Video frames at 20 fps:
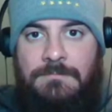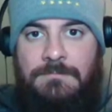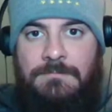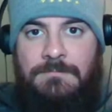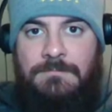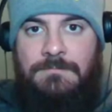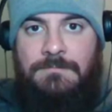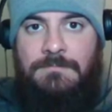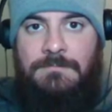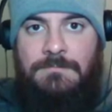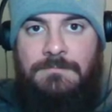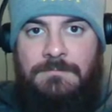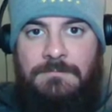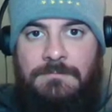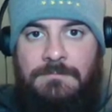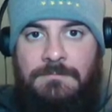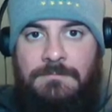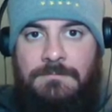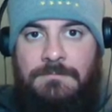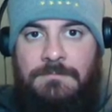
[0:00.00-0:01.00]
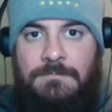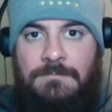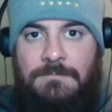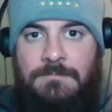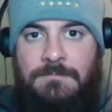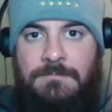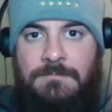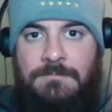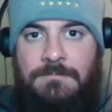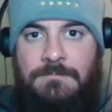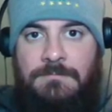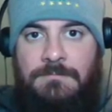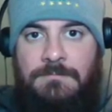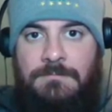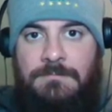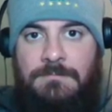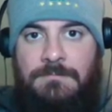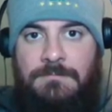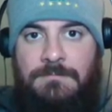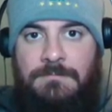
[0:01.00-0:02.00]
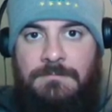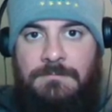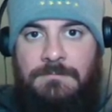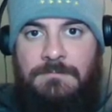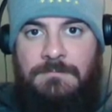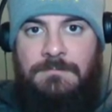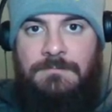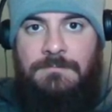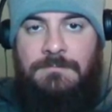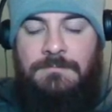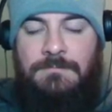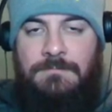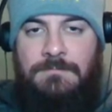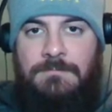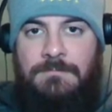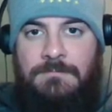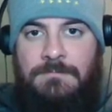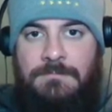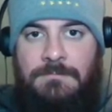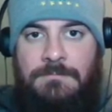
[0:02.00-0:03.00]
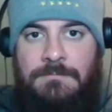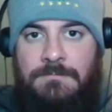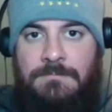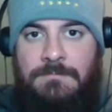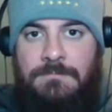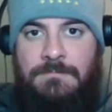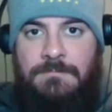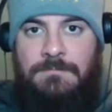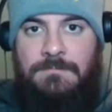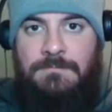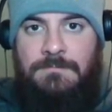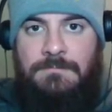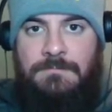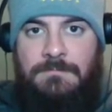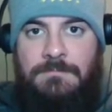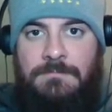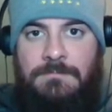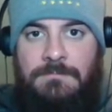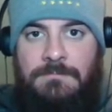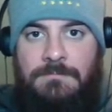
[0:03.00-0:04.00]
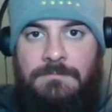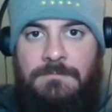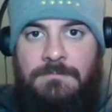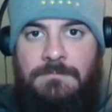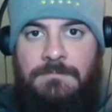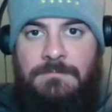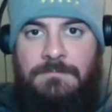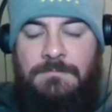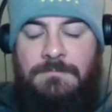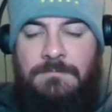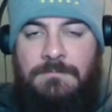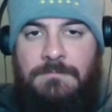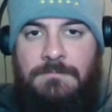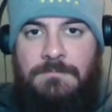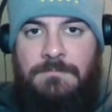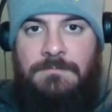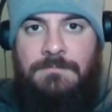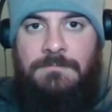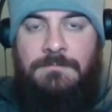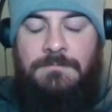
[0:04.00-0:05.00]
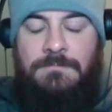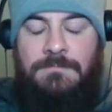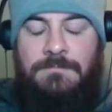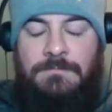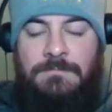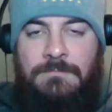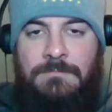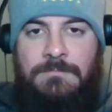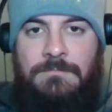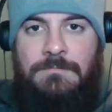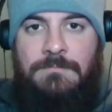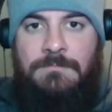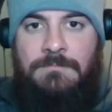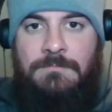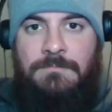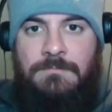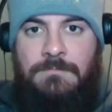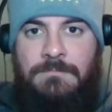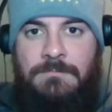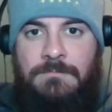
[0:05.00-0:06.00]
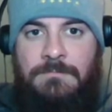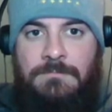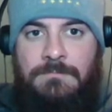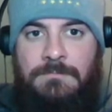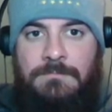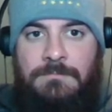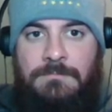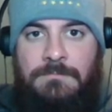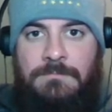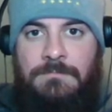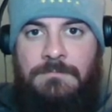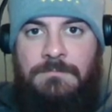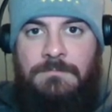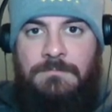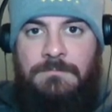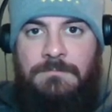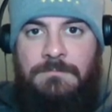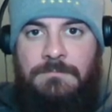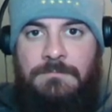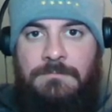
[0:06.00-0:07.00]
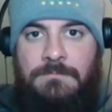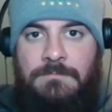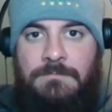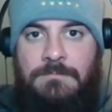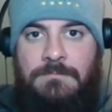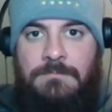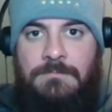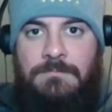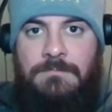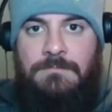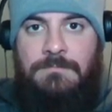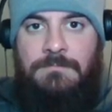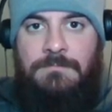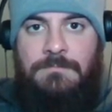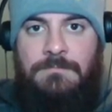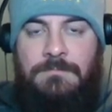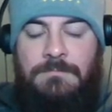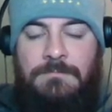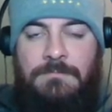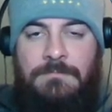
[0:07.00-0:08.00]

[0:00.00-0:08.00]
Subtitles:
(silent)